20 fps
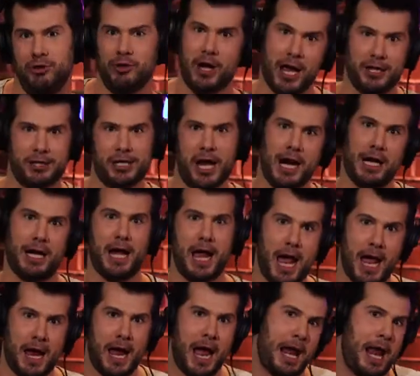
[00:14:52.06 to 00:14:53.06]
You got stanky leg?
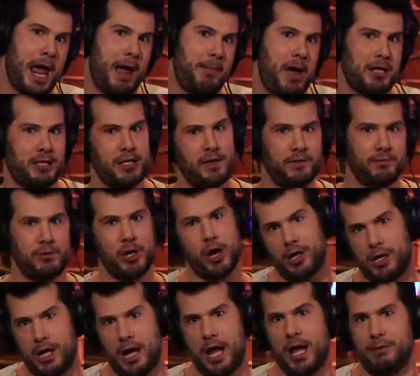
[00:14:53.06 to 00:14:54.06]
I love myself some
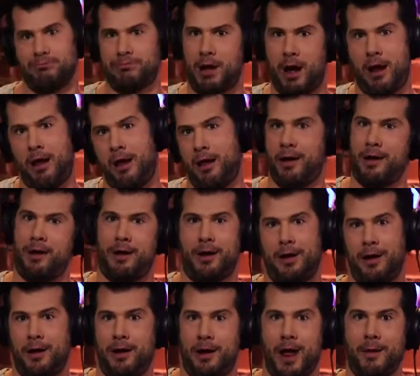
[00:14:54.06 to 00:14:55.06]
turkey leg.
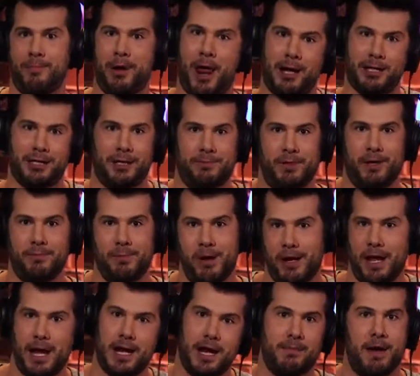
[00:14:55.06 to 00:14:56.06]
I'm not accepted
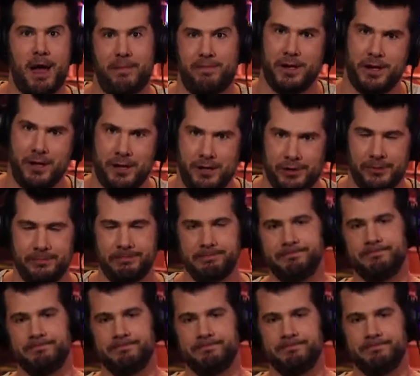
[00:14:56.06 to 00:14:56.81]
among any of my peers.